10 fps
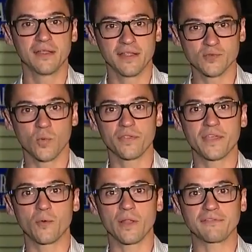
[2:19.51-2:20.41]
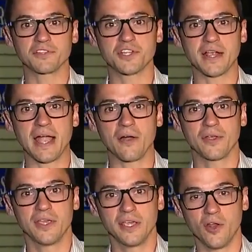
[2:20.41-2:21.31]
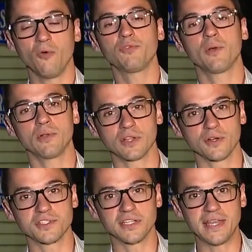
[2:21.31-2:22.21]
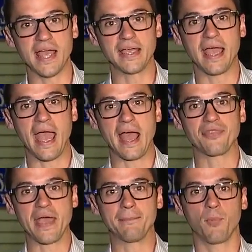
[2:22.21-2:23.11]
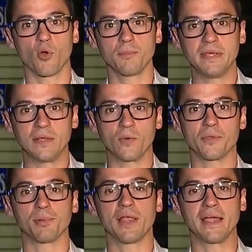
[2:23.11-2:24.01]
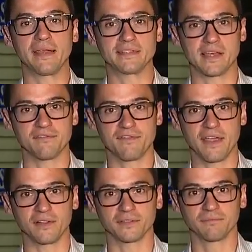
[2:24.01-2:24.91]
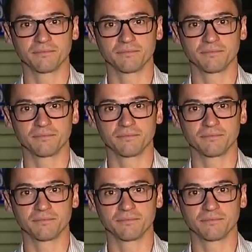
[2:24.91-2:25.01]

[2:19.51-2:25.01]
That's one thing we'll have to check out, and hopefully we'll learn today at that board meeting when the plan is unveiled.